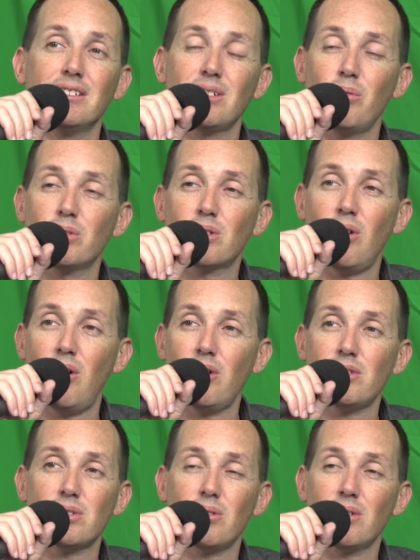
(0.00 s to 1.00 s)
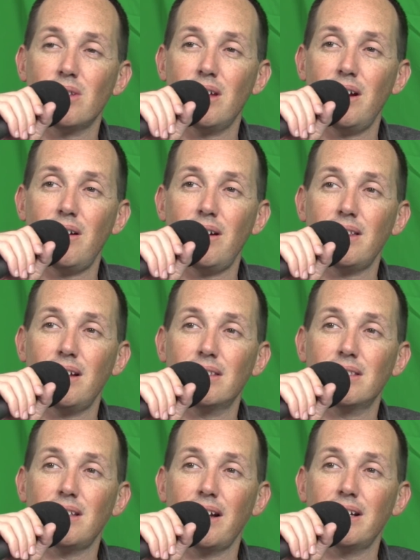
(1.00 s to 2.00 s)
There's always cars sort of there.
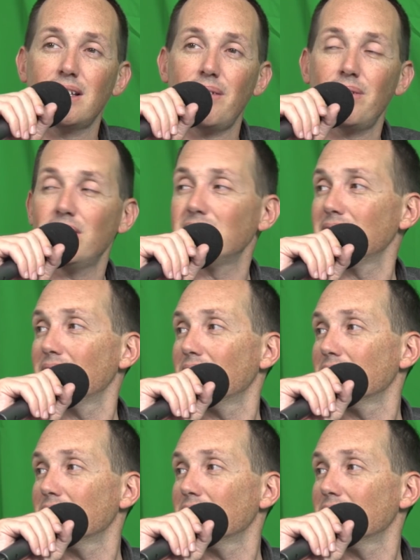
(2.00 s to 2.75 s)
I could definitely see